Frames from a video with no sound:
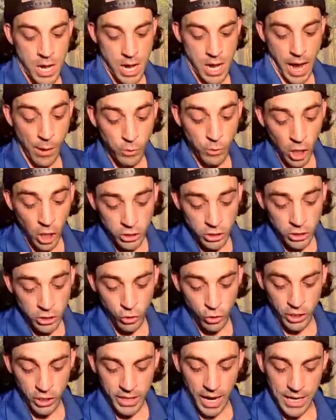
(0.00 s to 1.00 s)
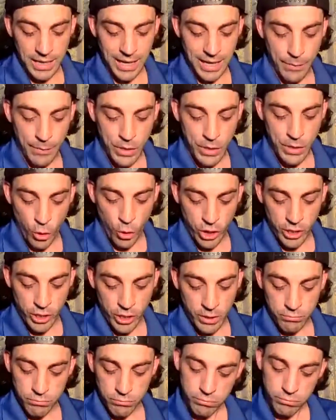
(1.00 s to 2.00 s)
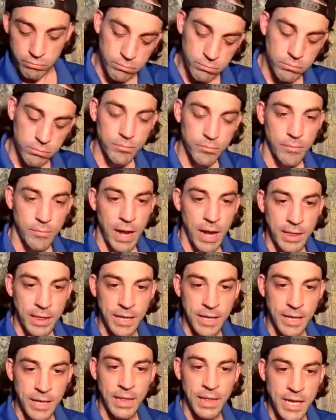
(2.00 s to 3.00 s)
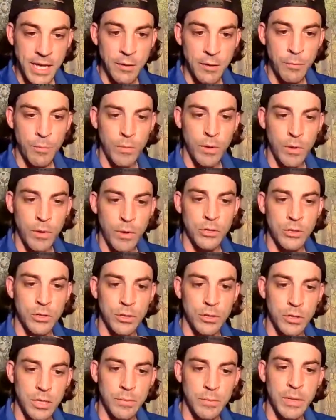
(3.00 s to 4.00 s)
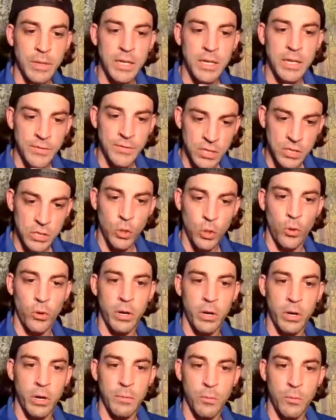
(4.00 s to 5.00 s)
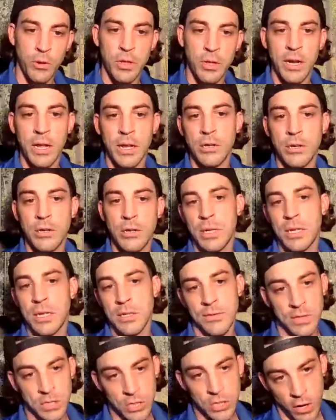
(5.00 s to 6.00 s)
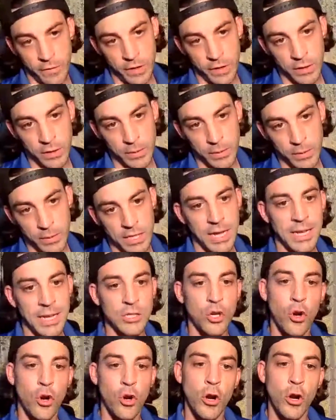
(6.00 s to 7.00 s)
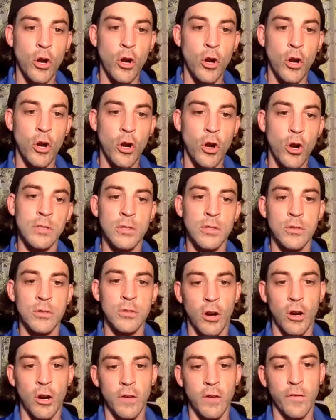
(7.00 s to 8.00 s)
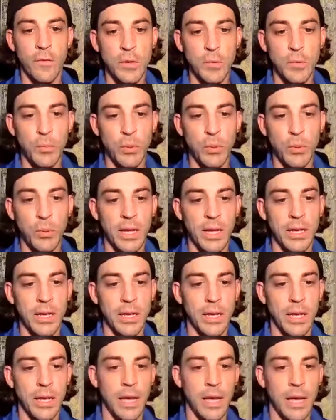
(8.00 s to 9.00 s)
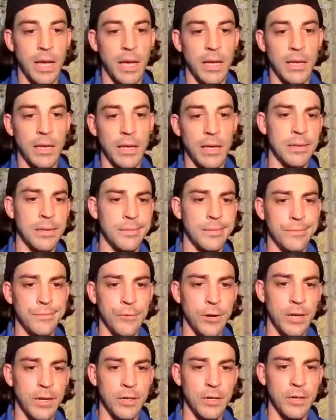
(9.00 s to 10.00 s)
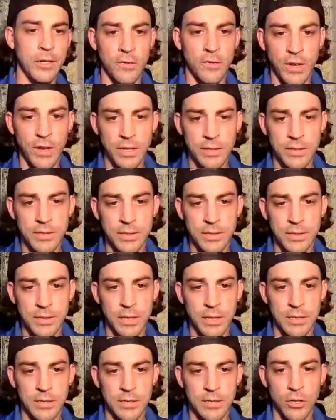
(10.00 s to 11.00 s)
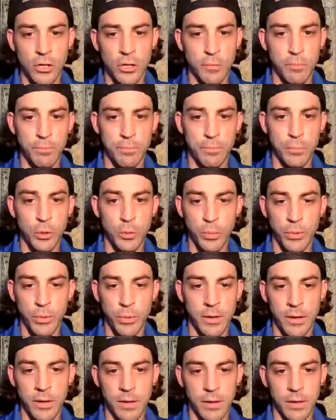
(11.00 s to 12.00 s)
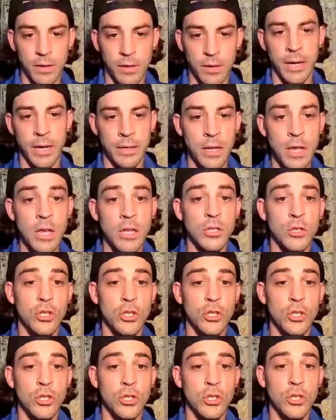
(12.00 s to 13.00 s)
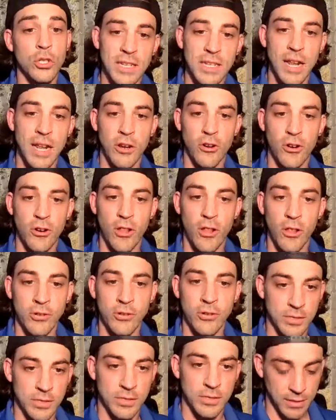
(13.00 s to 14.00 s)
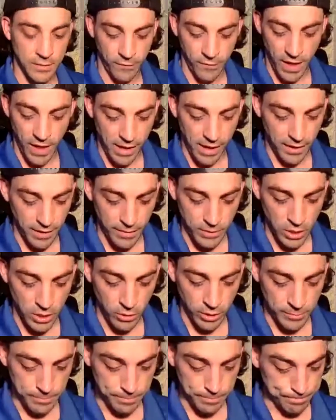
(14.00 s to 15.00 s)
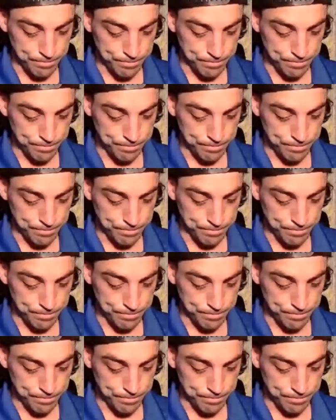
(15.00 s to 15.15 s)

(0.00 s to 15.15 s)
I will also click on Lebioda. I think I like him because of his story more than I do because of his golfing ability. He has Crohn's, so it's harder for him to play in regular events. He has to go to the pooper a lot. $6,900, Hank Lebioda.